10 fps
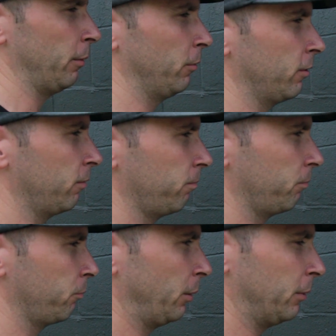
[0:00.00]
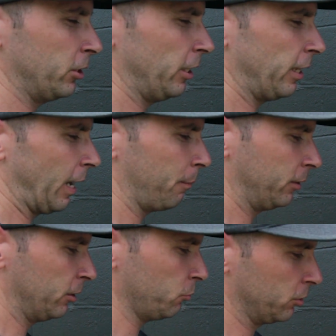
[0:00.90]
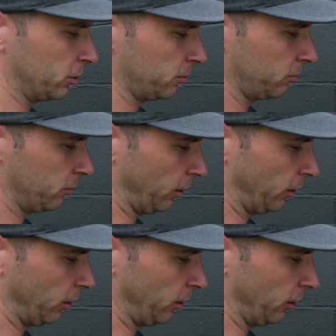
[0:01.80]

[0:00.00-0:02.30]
with pretty much any cap, but this one's a